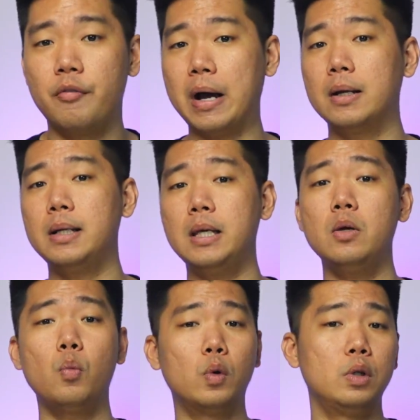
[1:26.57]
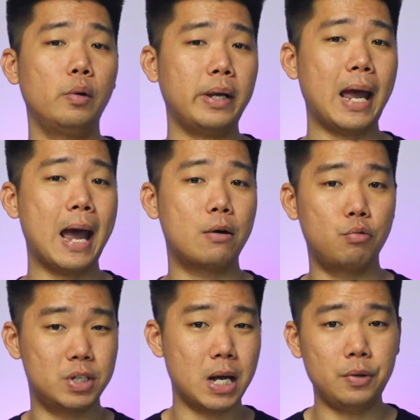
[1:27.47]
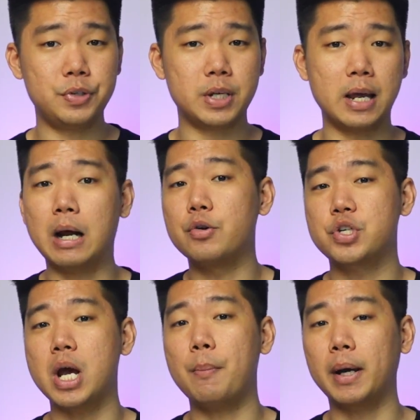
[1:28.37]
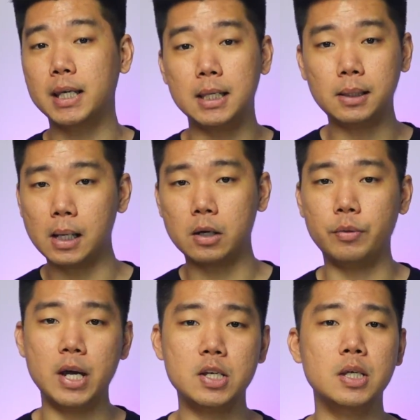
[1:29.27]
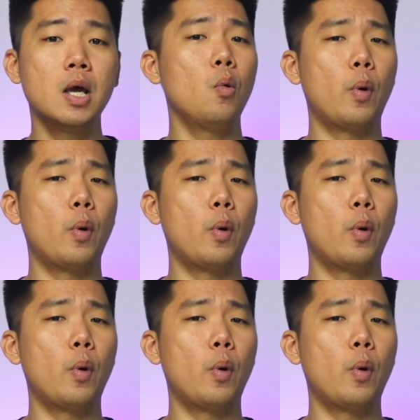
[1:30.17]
Finally, we'll look at results and I'll share my key takeaways